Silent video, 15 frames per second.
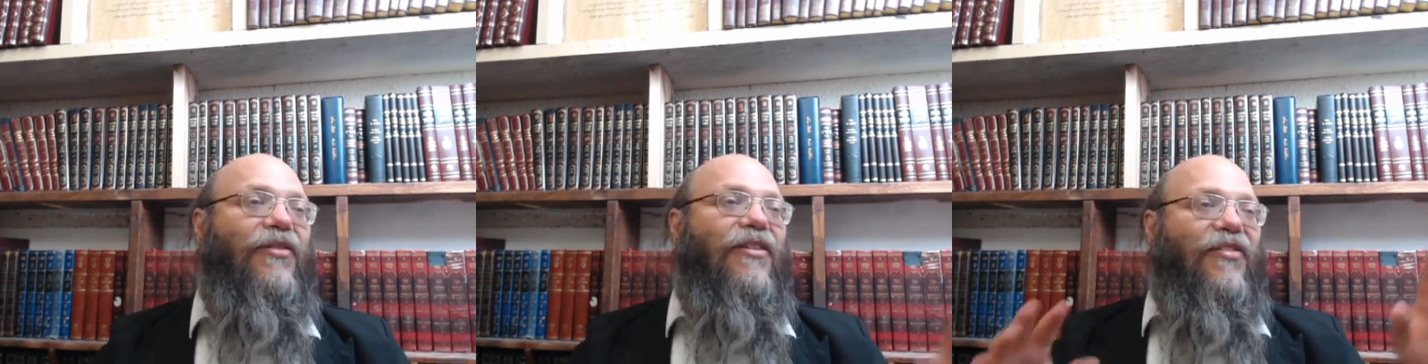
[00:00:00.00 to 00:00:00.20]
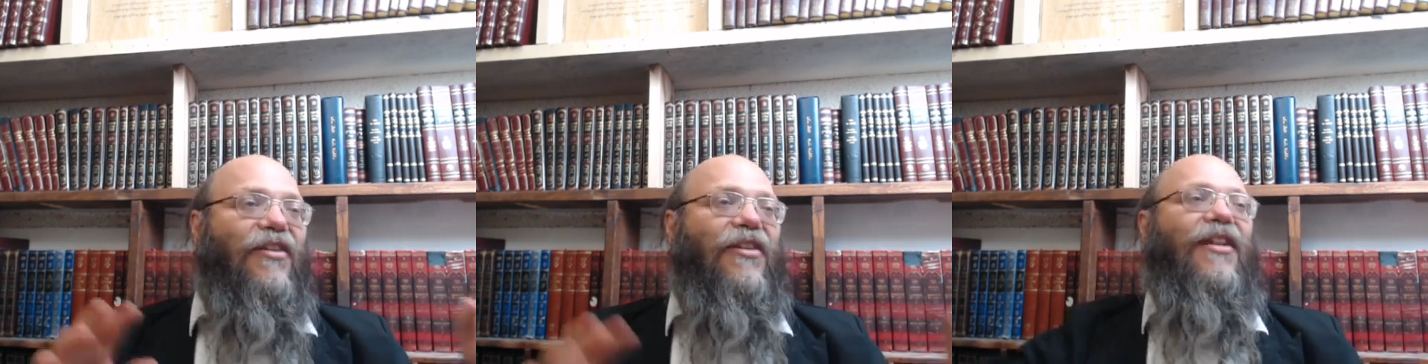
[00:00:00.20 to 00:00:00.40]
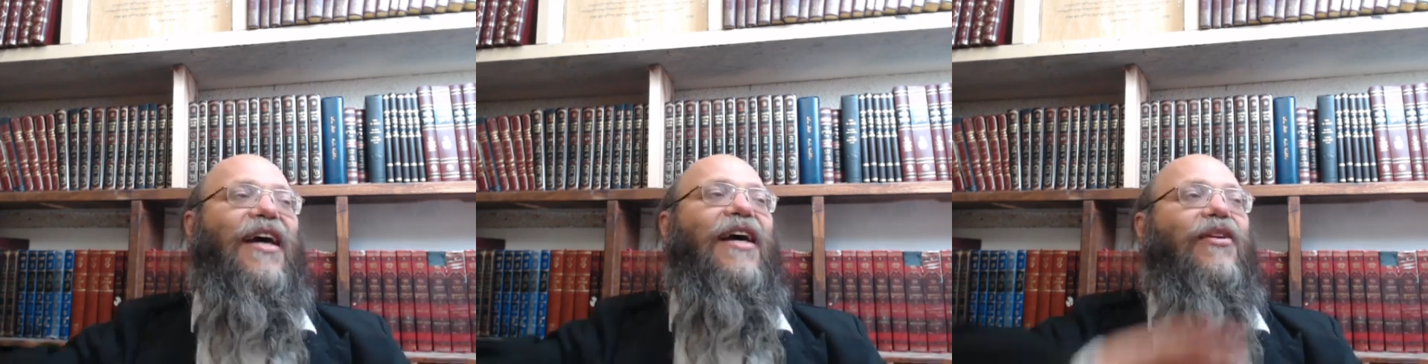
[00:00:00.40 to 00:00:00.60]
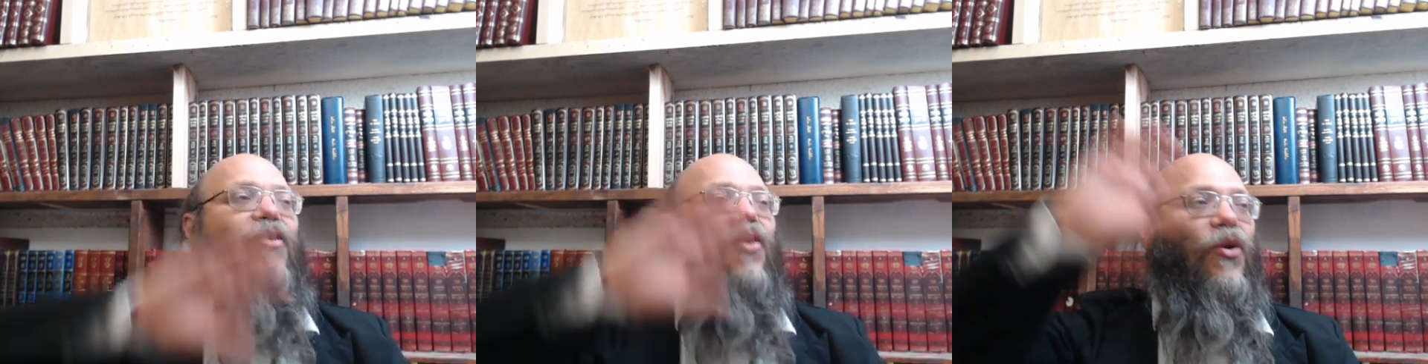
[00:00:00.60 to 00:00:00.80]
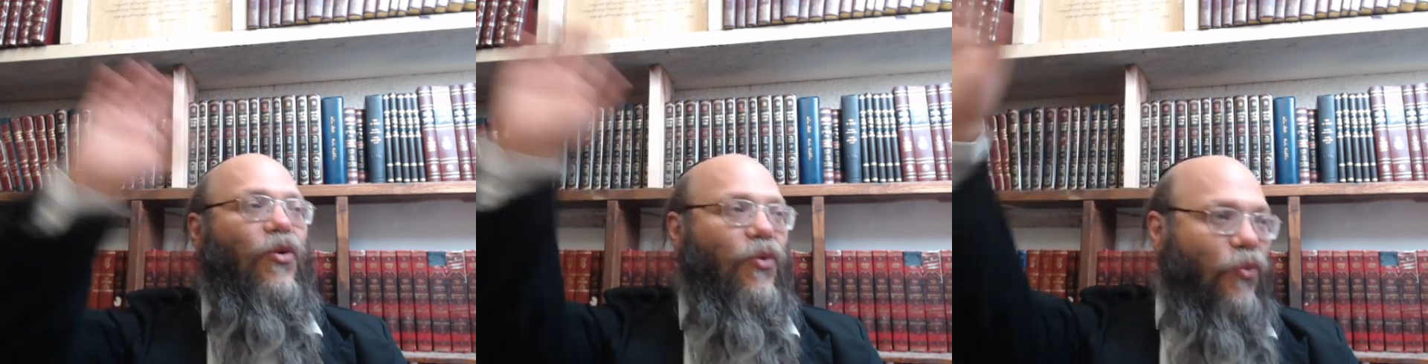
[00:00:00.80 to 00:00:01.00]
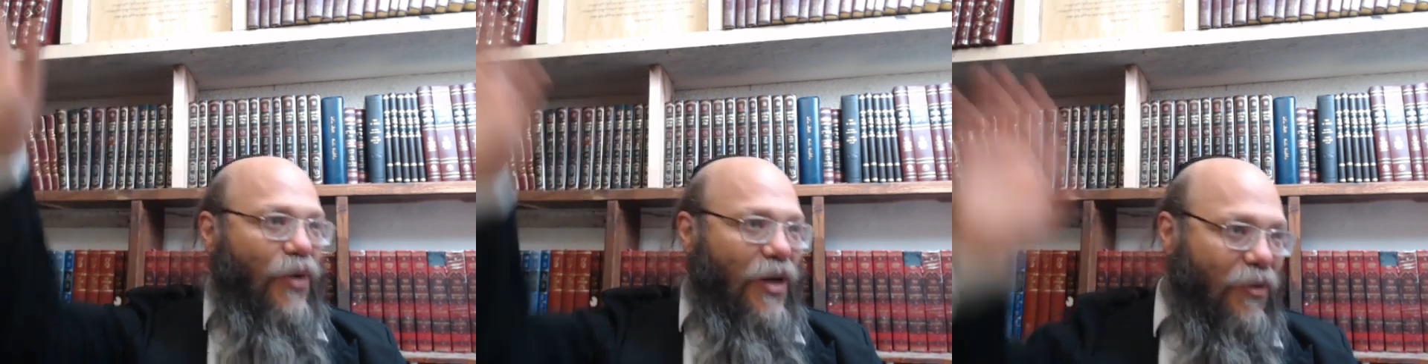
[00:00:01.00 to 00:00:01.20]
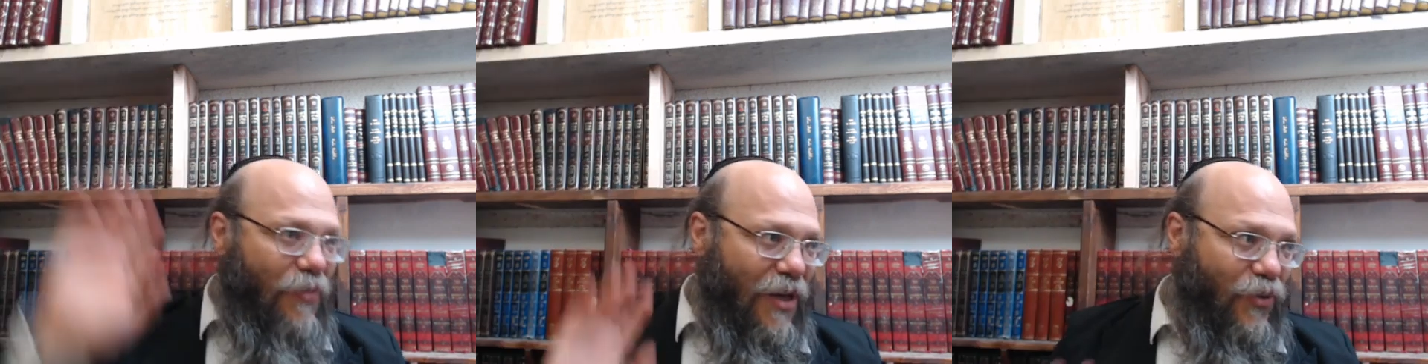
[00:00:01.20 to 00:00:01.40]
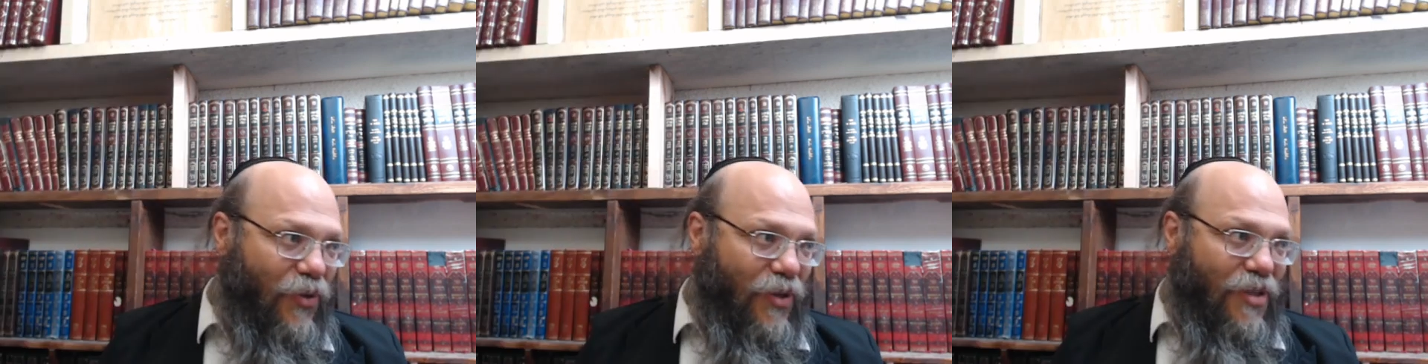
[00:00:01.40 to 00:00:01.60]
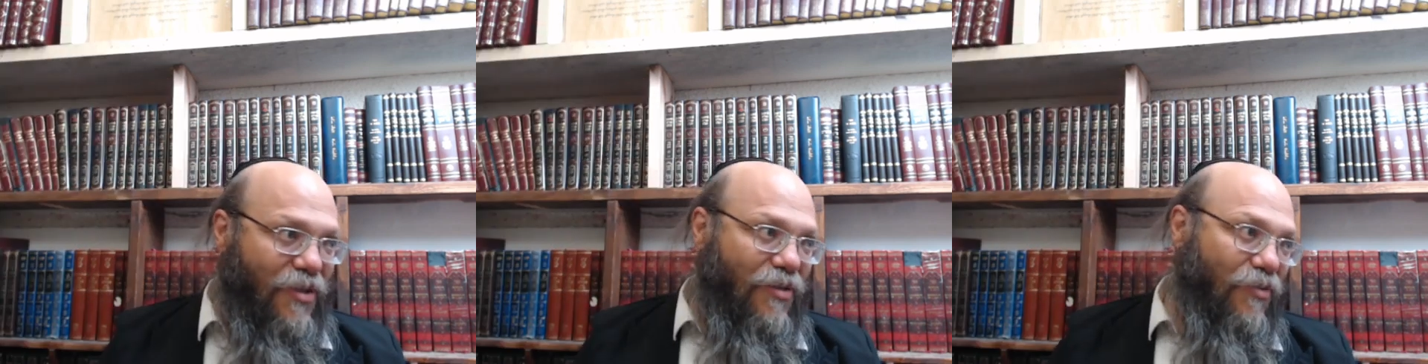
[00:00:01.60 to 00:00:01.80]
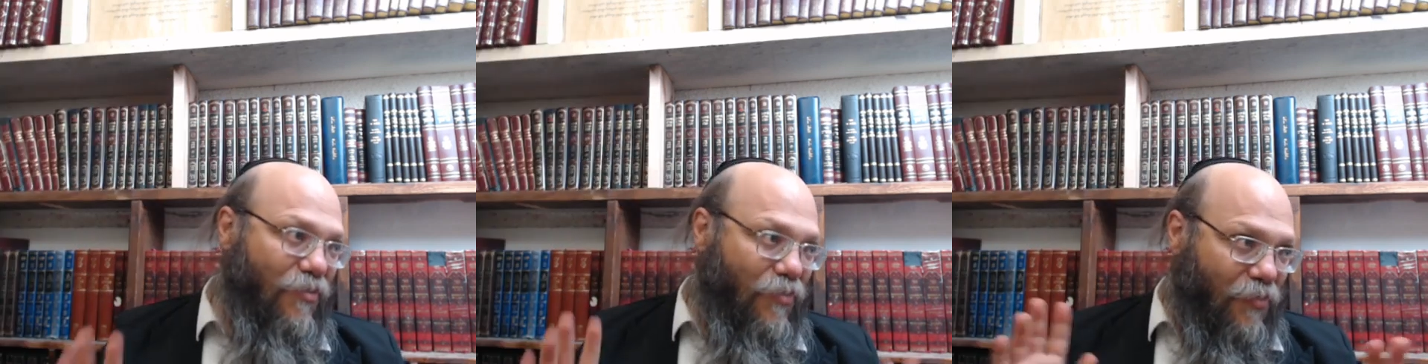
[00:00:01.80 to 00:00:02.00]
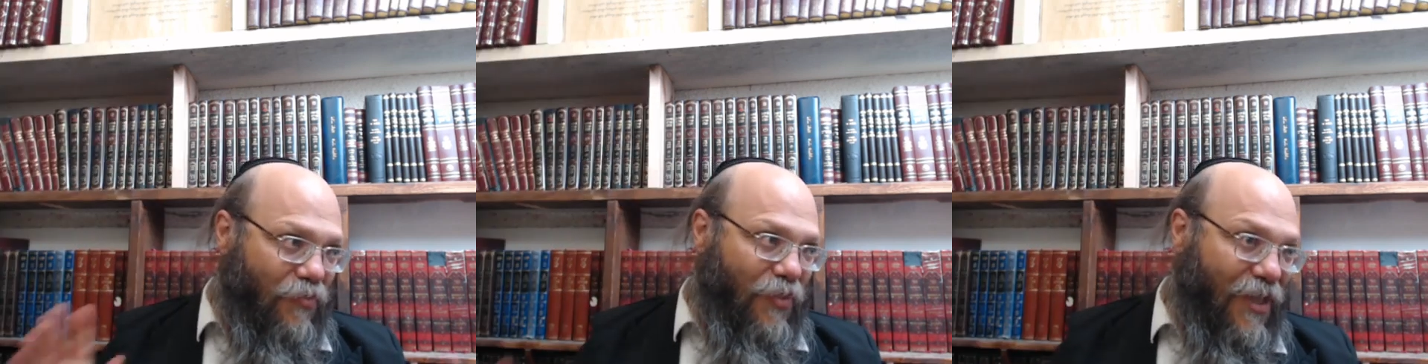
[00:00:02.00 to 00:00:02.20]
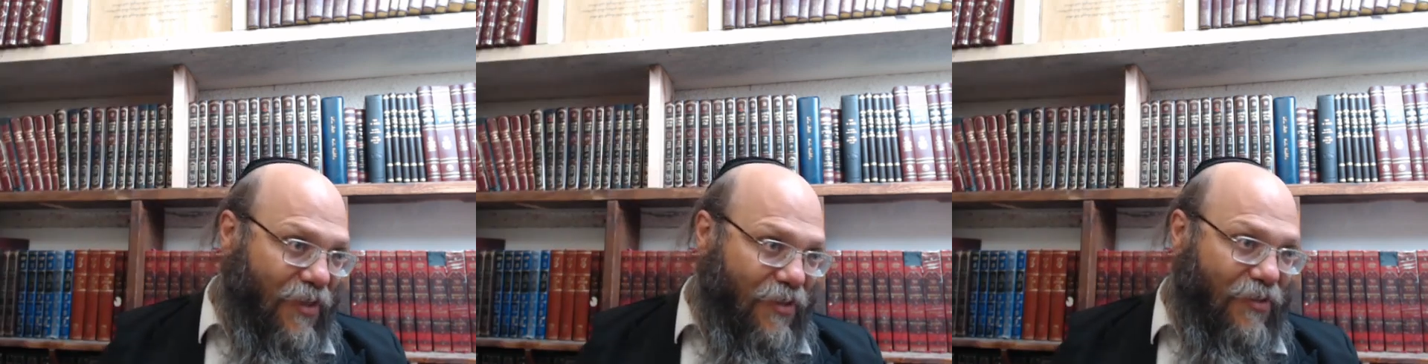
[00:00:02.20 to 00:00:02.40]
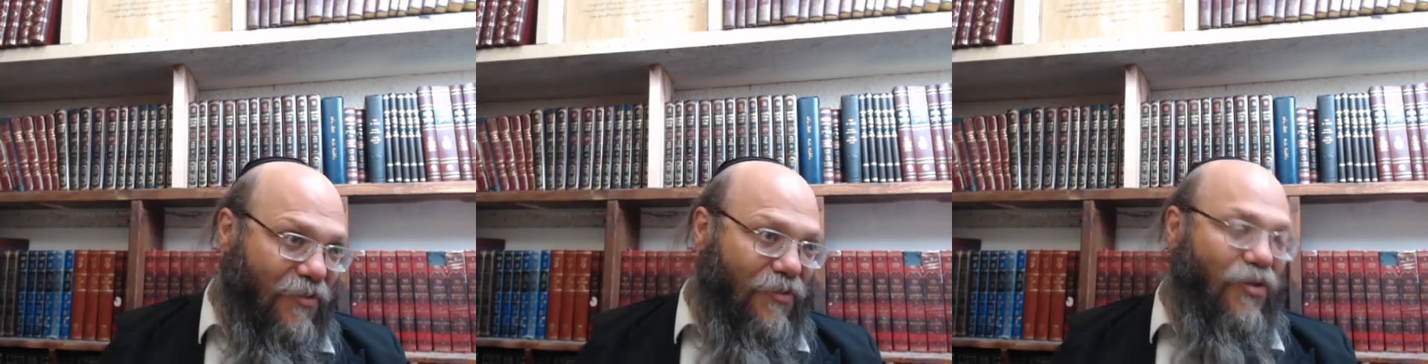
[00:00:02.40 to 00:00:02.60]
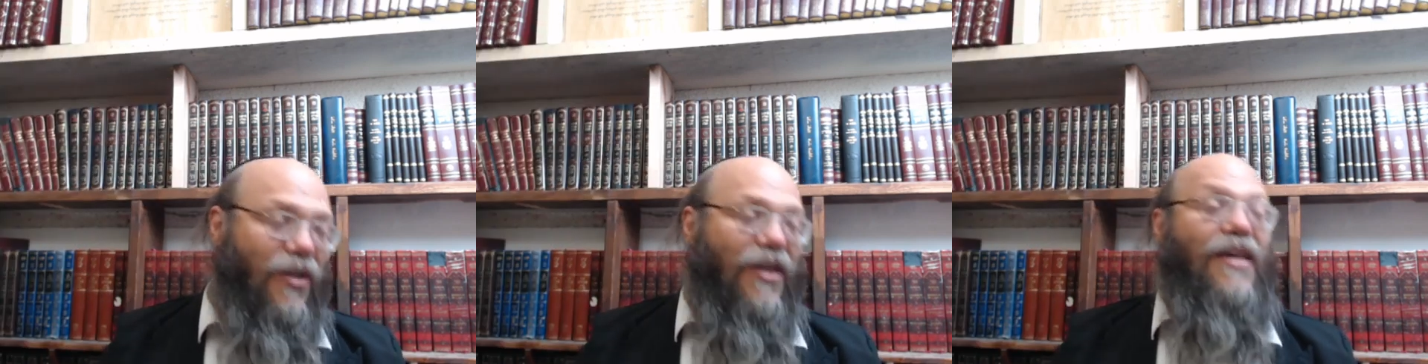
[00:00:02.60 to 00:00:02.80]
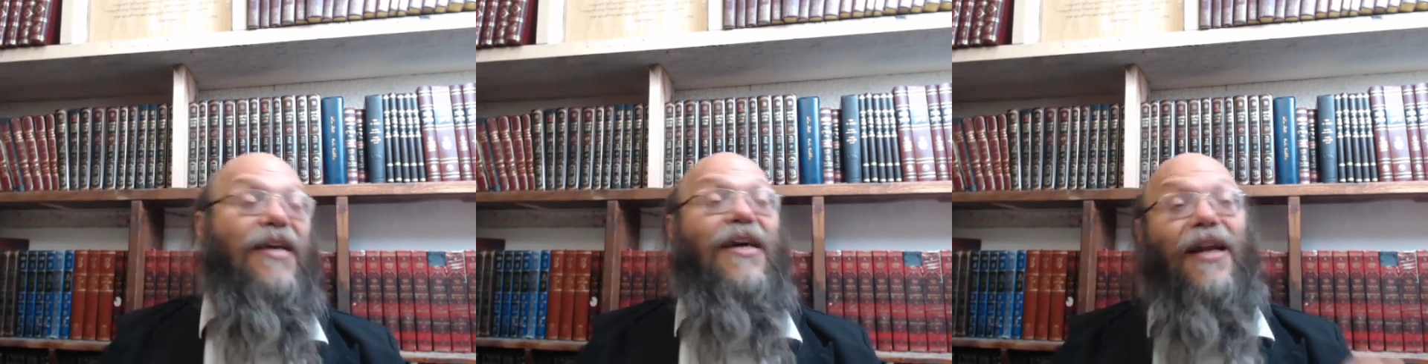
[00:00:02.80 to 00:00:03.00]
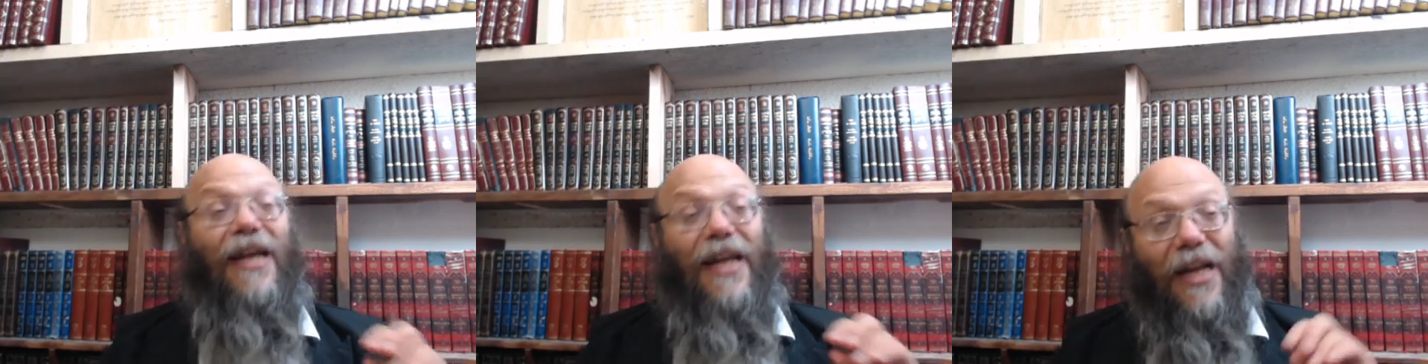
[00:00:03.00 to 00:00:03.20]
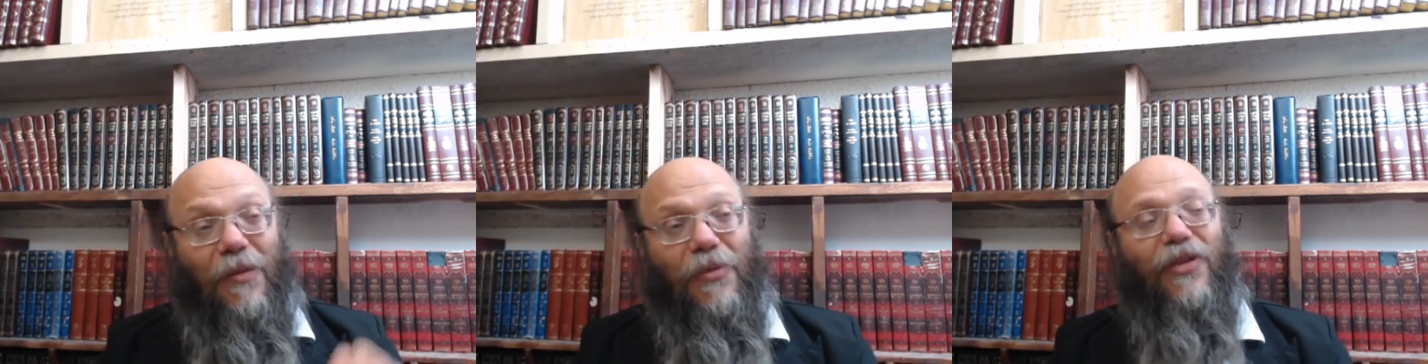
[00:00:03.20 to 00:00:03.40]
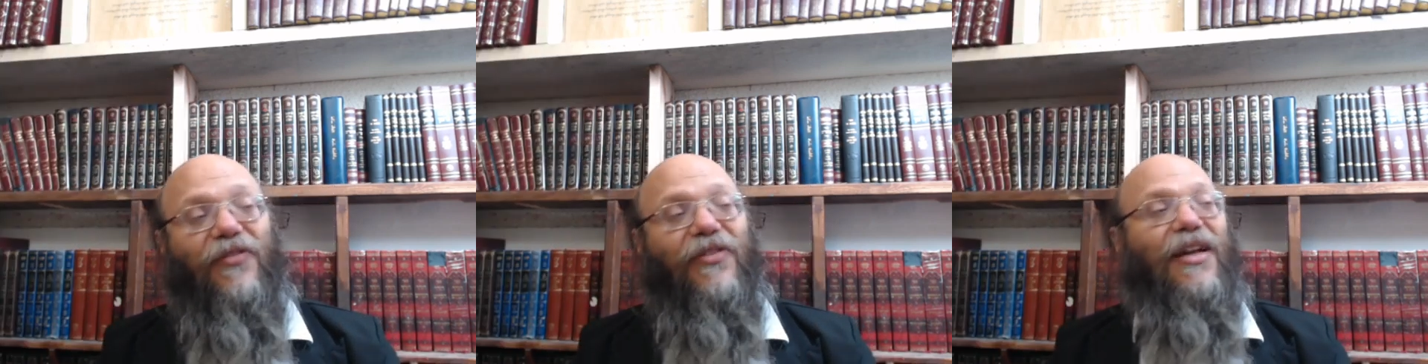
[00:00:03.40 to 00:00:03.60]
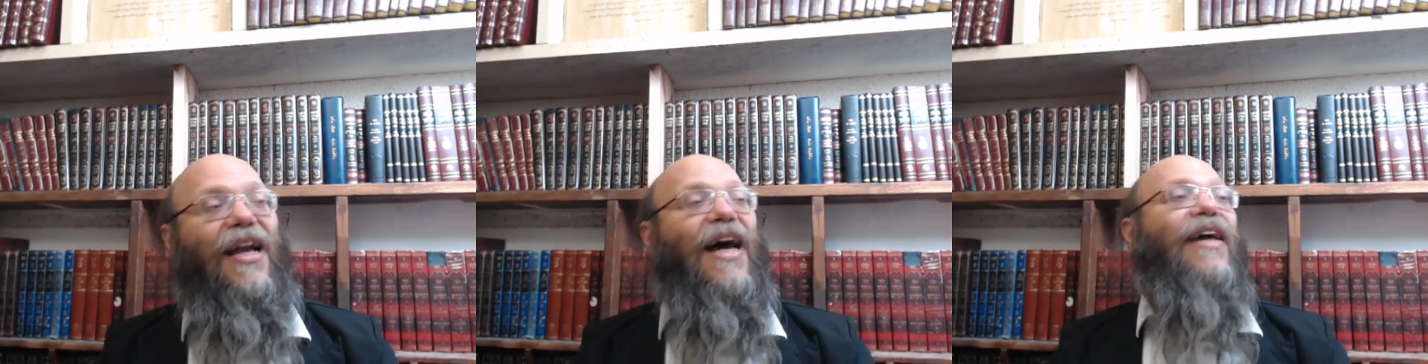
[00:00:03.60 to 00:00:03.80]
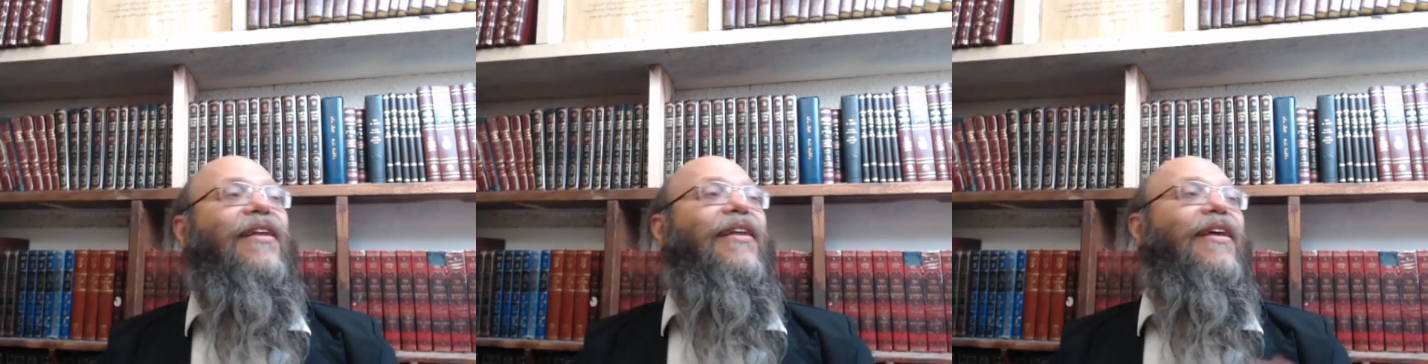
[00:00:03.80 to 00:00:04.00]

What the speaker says: the light went back to its place. Okay, a little bit of the light